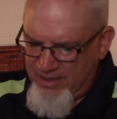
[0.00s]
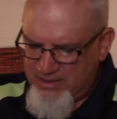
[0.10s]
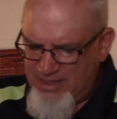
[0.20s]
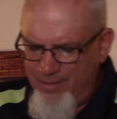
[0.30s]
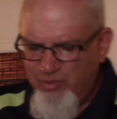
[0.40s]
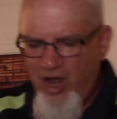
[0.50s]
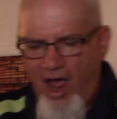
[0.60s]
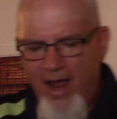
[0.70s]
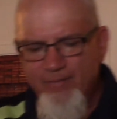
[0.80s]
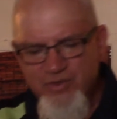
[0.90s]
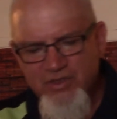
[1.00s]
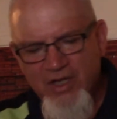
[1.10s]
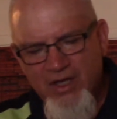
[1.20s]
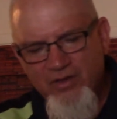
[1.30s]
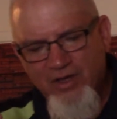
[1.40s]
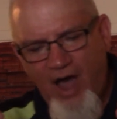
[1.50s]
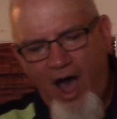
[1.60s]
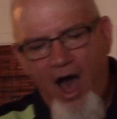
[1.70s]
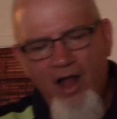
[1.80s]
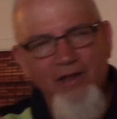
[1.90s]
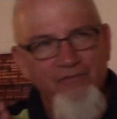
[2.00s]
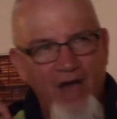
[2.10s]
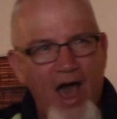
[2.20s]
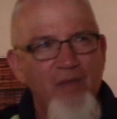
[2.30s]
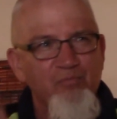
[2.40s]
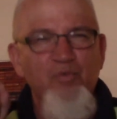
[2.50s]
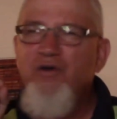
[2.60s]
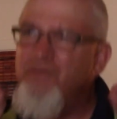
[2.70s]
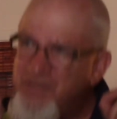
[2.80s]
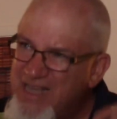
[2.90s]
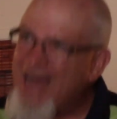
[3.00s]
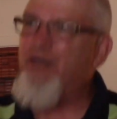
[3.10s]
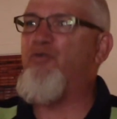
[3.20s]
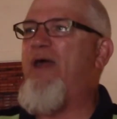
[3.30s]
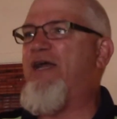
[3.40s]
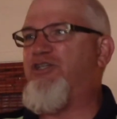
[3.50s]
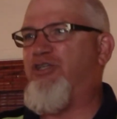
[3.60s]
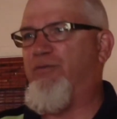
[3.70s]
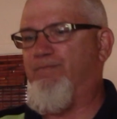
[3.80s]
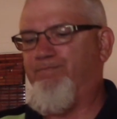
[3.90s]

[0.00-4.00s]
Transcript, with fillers: Sometimes the call of God moves that direction.